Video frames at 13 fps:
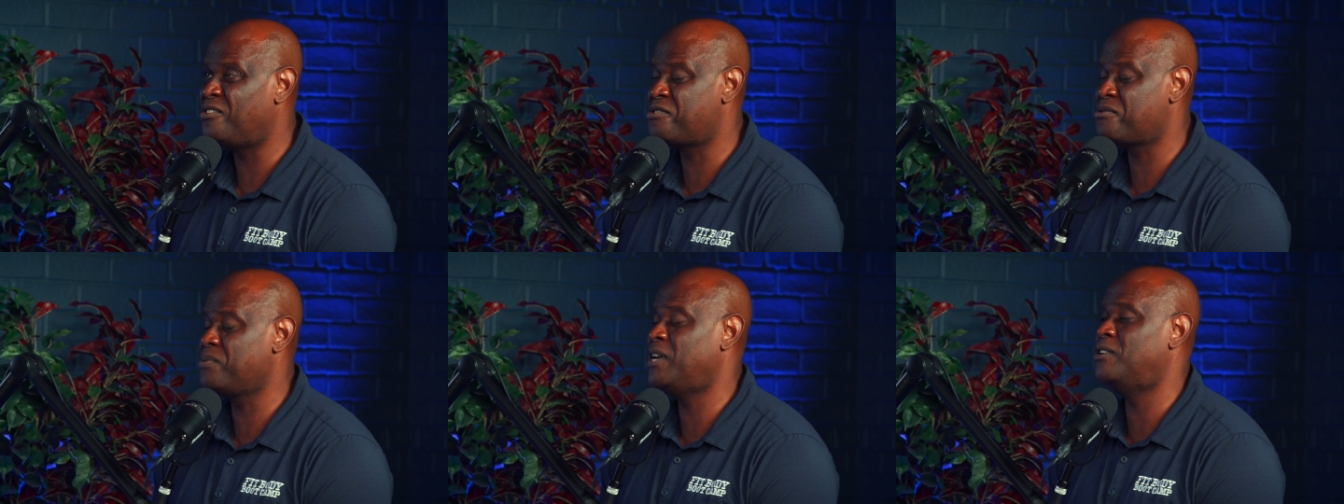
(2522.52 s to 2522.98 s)

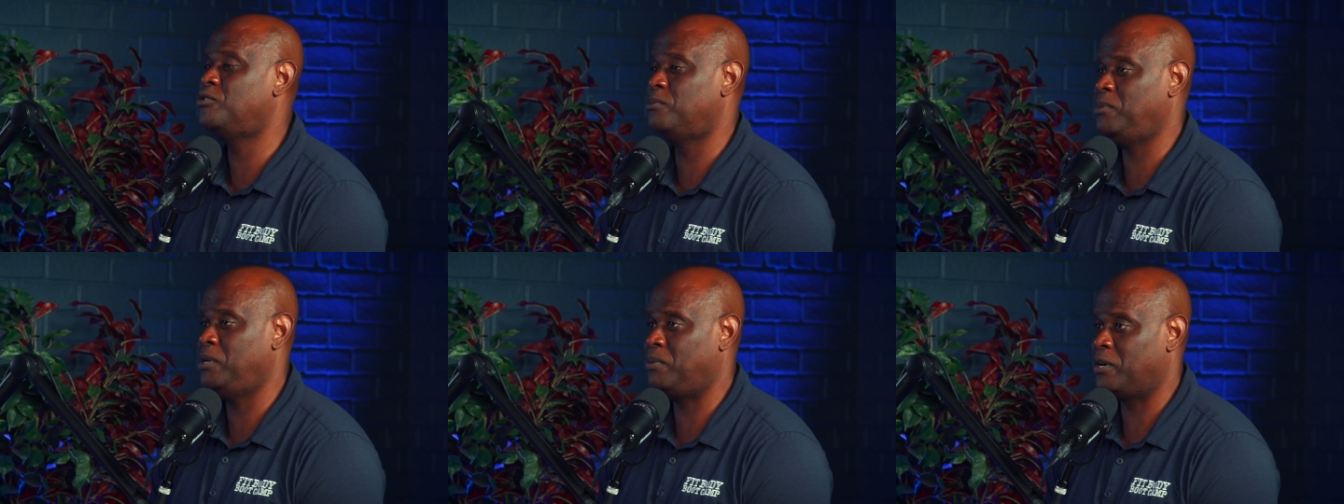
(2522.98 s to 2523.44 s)

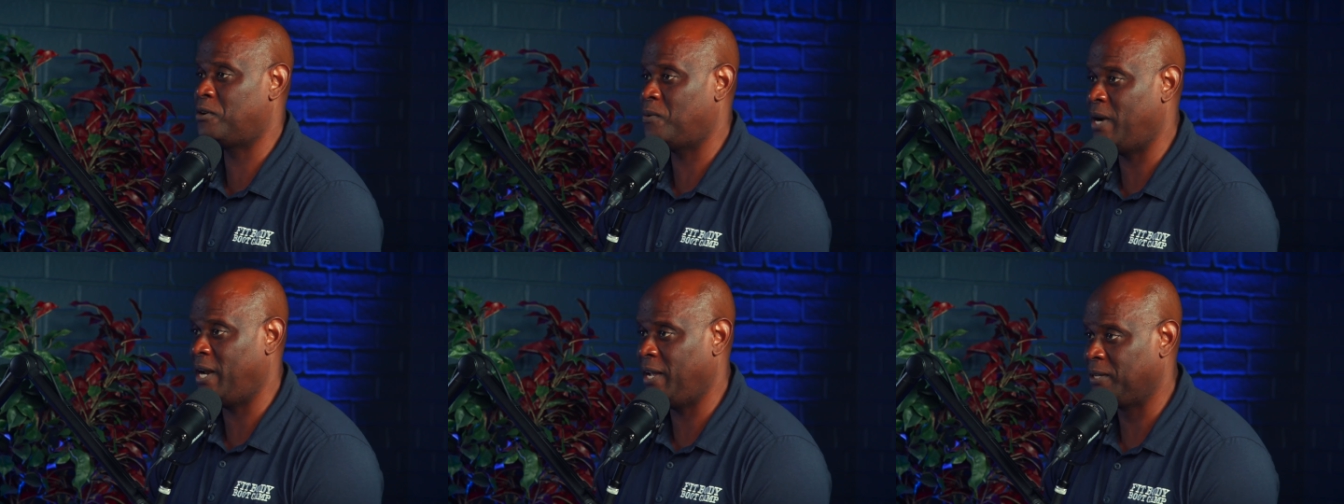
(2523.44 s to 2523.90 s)
300 people at our
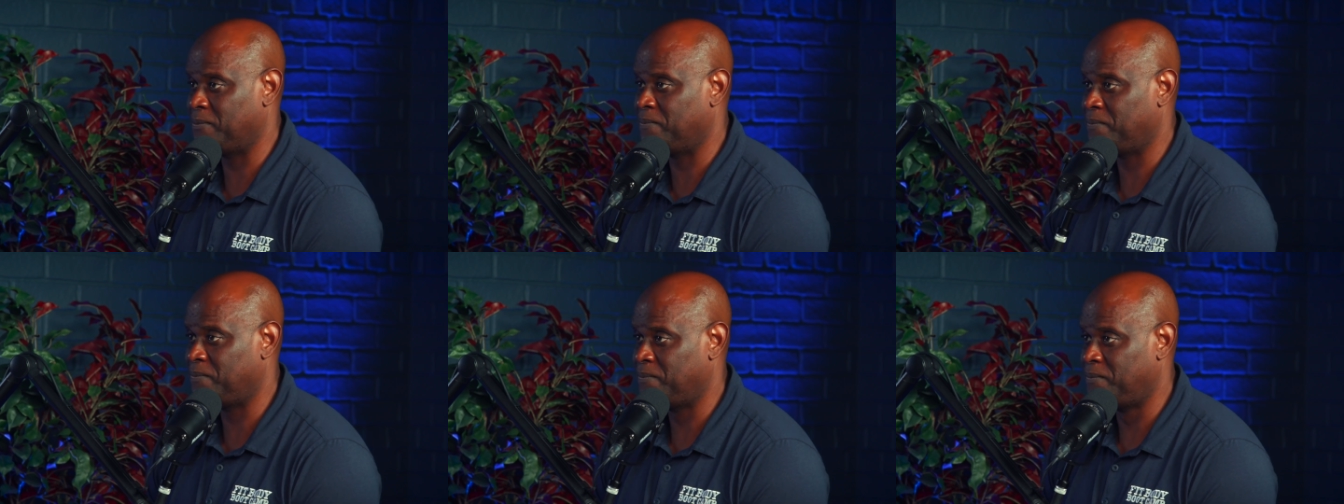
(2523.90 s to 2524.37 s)
wedding
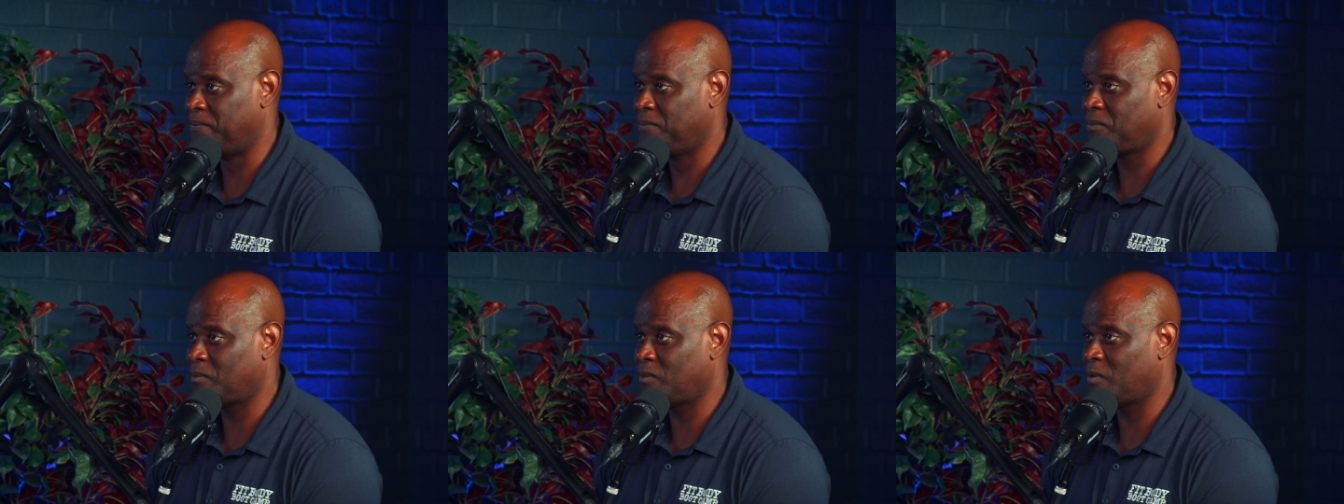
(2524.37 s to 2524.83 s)

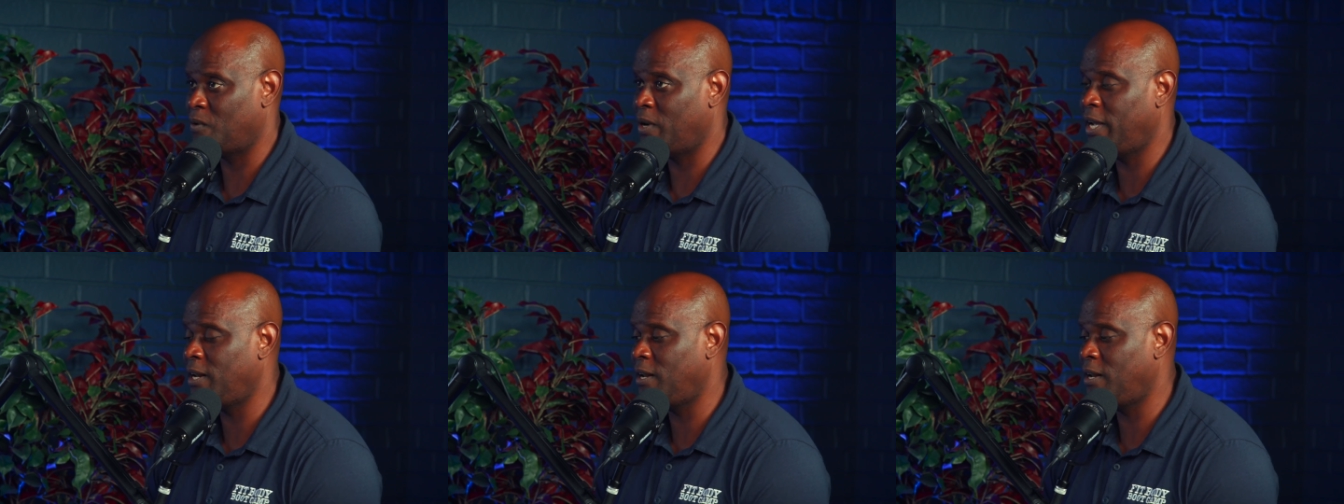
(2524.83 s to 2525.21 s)
right?